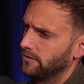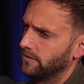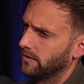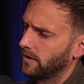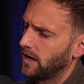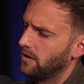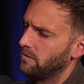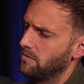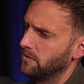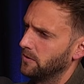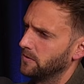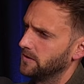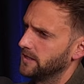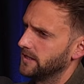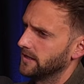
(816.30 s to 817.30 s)
I can't remember
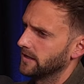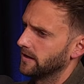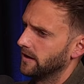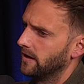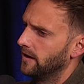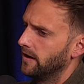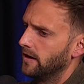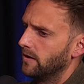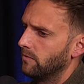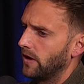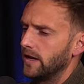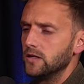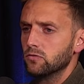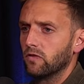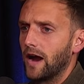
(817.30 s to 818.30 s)
who did it,
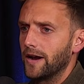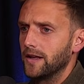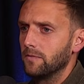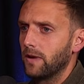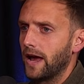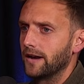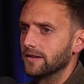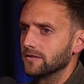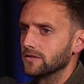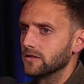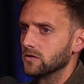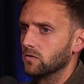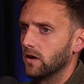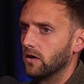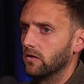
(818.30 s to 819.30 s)
but his running patterns
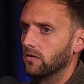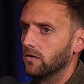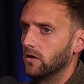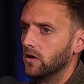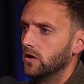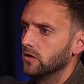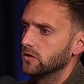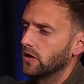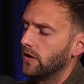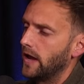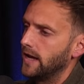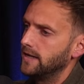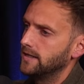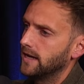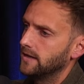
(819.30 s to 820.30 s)
as well. So
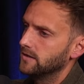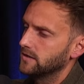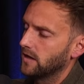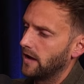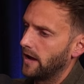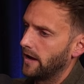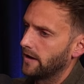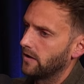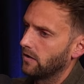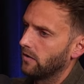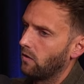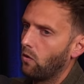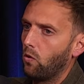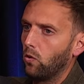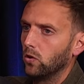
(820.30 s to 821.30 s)
he does like
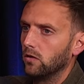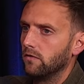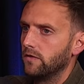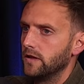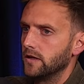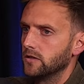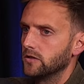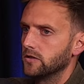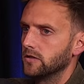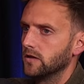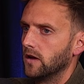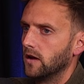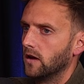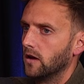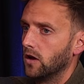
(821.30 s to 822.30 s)
yes. all of this
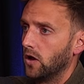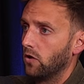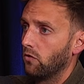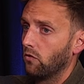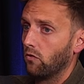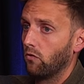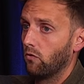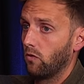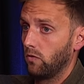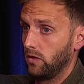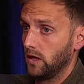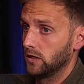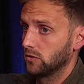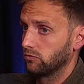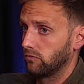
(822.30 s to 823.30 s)
first crack,
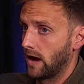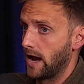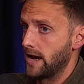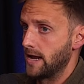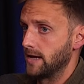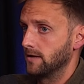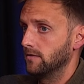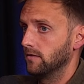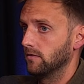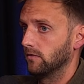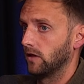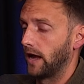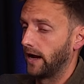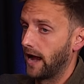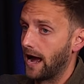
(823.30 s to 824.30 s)
this running
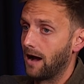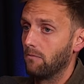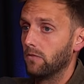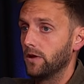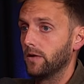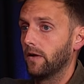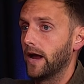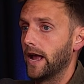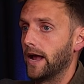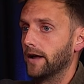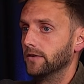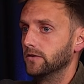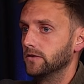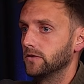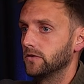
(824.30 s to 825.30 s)
like up the
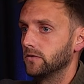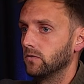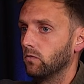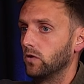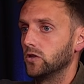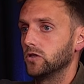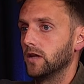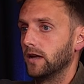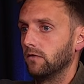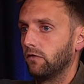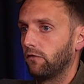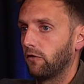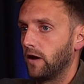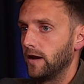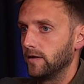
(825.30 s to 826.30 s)
ground which mm-hmm. then
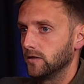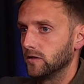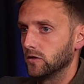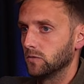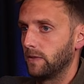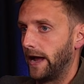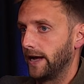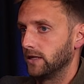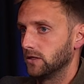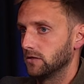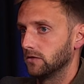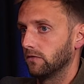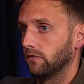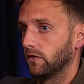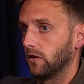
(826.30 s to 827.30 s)
frees the
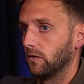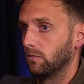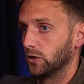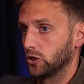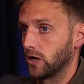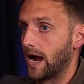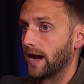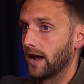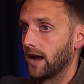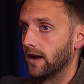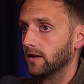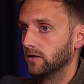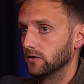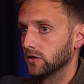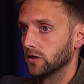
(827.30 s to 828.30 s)
space for
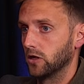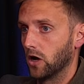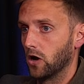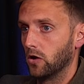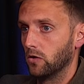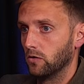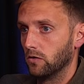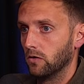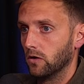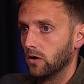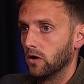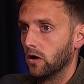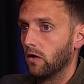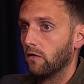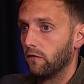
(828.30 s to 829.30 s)
Petracca to go
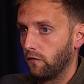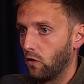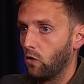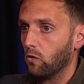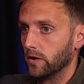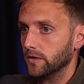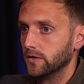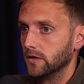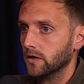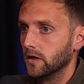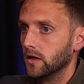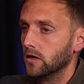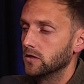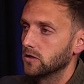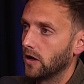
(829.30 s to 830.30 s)
forward. Forward.
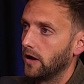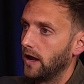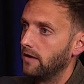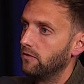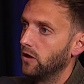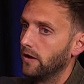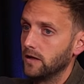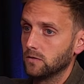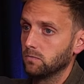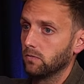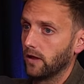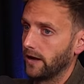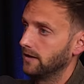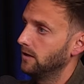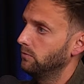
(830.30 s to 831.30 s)
So even though he's
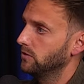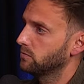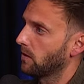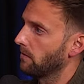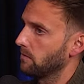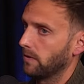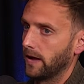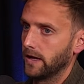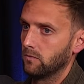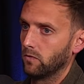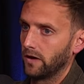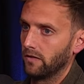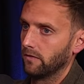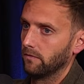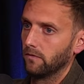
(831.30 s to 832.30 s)
like Nibbler's Love probably it. playing
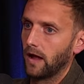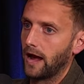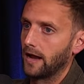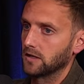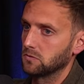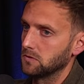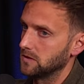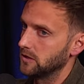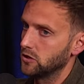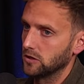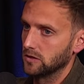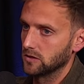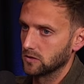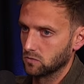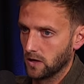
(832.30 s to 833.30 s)
one of the hardest
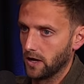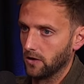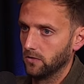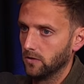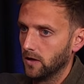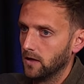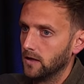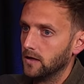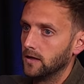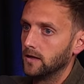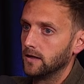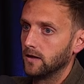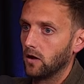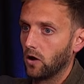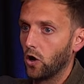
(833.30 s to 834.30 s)
positions as well,
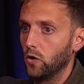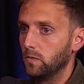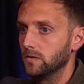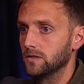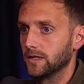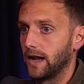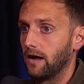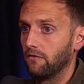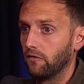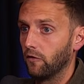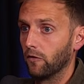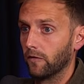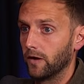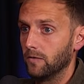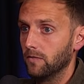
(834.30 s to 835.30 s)
opens it up
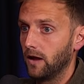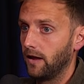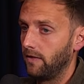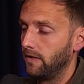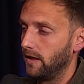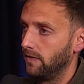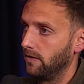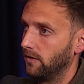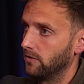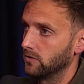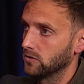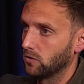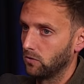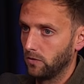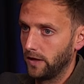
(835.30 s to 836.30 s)
for him, and then there
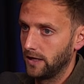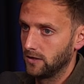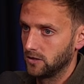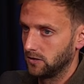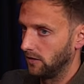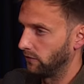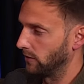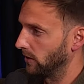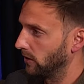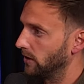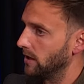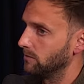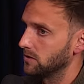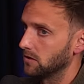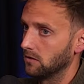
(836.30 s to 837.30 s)
was all these different
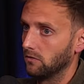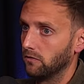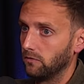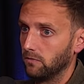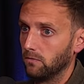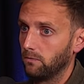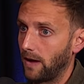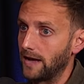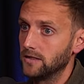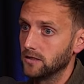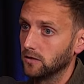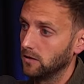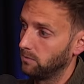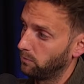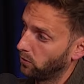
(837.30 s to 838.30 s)
clips of
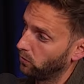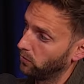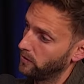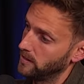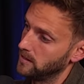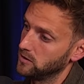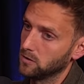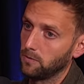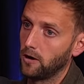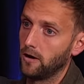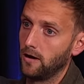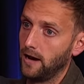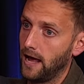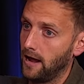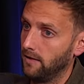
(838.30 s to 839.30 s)
basically pulling his
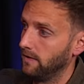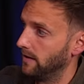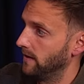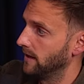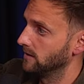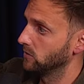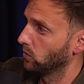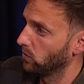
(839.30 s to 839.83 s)
opponent out, and then there's